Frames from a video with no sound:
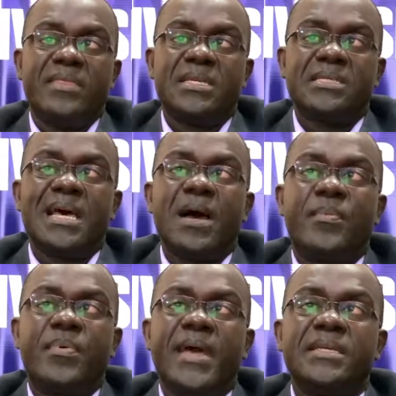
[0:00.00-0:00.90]
This is how
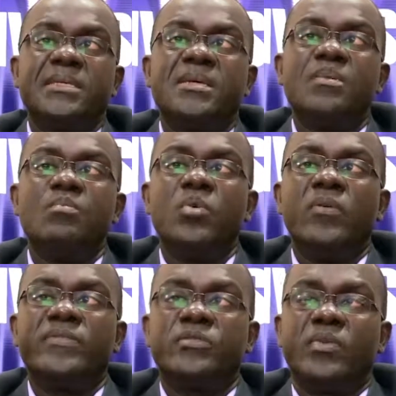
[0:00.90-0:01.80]
price
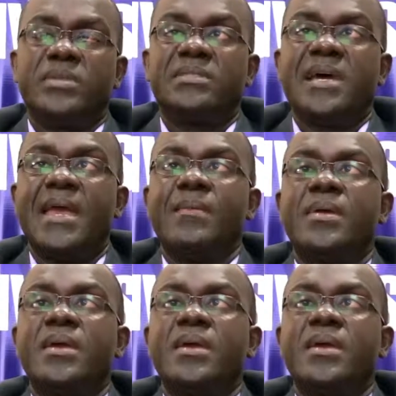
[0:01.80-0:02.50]
moves with time.